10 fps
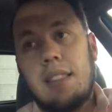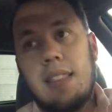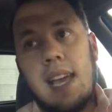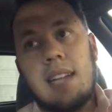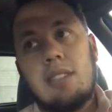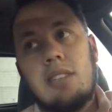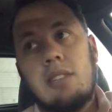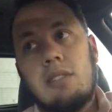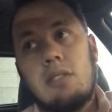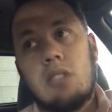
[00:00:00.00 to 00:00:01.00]
than
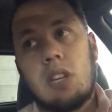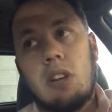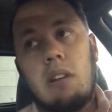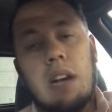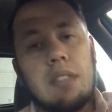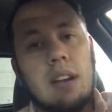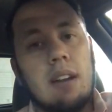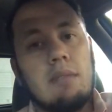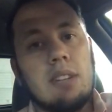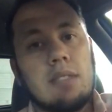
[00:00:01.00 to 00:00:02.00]
to go out there
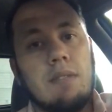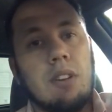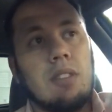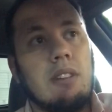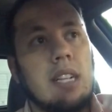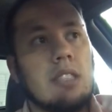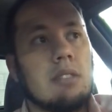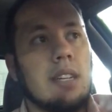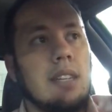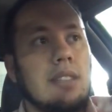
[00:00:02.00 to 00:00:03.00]
and risk further
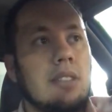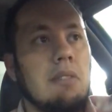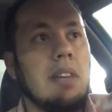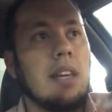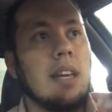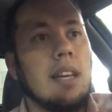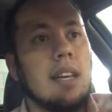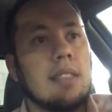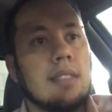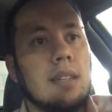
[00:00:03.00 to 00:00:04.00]
injury so he can
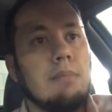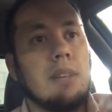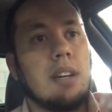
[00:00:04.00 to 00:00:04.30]
get some